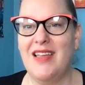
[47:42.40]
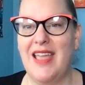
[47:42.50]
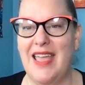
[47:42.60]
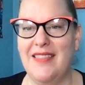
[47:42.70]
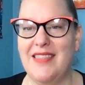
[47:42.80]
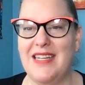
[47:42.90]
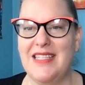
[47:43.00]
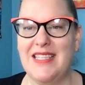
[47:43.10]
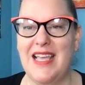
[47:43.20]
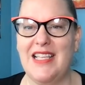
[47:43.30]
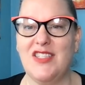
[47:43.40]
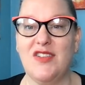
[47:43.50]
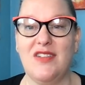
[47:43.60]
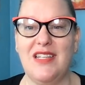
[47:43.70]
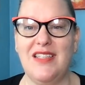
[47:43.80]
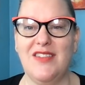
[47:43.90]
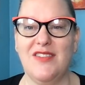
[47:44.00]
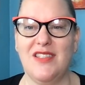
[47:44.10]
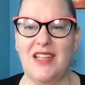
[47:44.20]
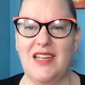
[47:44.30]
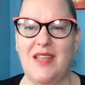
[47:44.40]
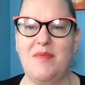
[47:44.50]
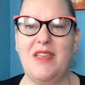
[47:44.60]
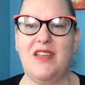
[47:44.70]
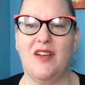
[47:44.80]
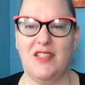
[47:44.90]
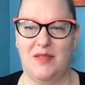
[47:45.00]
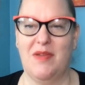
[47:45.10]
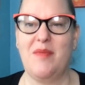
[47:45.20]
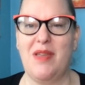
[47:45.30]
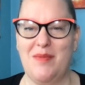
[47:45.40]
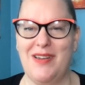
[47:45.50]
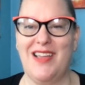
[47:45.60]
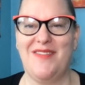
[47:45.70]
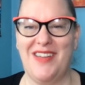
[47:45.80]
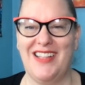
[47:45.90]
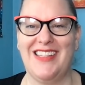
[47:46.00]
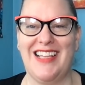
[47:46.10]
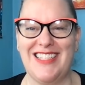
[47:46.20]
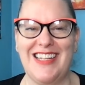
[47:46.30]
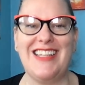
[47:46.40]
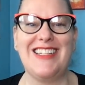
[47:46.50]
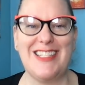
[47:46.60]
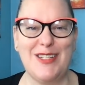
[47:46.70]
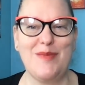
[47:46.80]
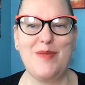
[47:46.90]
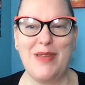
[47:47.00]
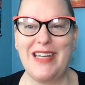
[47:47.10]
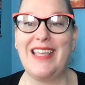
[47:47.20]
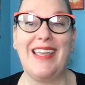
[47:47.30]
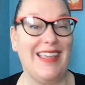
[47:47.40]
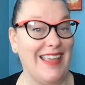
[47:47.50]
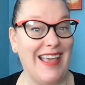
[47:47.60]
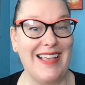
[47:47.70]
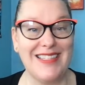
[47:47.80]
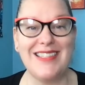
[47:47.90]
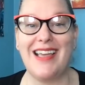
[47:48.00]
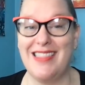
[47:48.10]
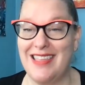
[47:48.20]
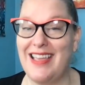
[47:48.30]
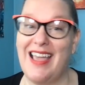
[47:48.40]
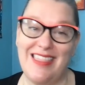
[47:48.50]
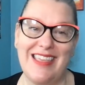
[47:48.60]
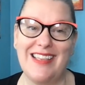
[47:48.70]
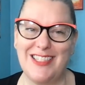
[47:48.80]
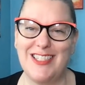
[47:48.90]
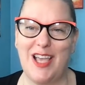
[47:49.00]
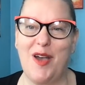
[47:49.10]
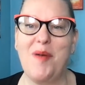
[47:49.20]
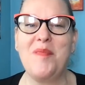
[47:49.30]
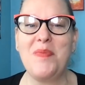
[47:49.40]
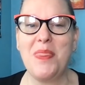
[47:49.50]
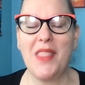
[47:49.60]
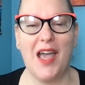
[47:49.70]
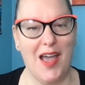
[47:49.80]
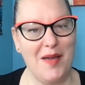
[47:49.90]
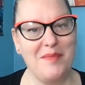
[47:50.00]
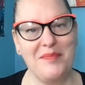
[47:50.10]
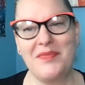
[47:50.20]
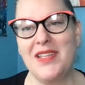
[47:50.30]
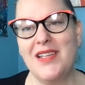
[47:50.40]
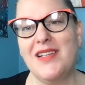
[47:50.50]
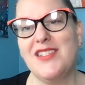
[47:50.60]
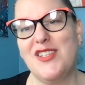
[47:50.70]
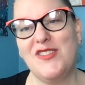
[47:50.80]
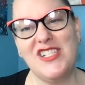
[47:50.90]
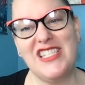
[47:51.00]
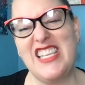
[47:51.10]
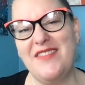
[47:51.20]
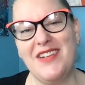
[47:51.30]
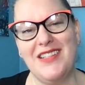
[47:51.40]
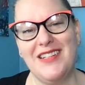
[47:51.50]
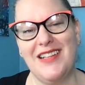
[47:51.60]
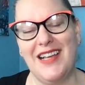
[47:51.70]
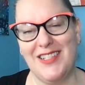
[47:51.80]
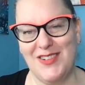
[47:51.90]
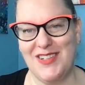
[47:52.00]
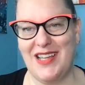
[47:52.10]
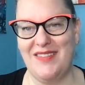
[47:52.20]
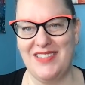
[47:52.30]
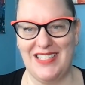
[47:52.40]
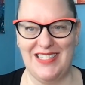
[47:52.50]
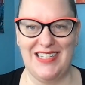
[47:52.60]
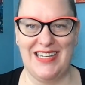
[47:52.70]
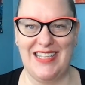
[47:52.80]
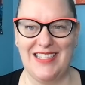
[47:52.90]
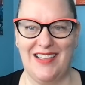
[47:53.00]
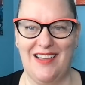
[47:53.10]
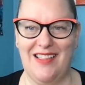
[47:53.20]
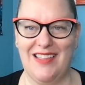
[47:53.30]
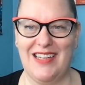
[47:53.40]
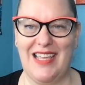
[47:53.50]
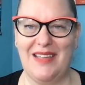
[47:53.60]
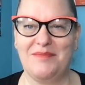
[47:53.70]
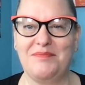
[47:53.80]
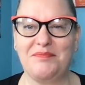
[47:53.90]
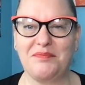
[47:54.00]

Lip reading: Anthony says, could Easter Sunday be causing my payment I filed last night to still be pending? Yes, I think so. So just give it a little extra time since today's the holiday.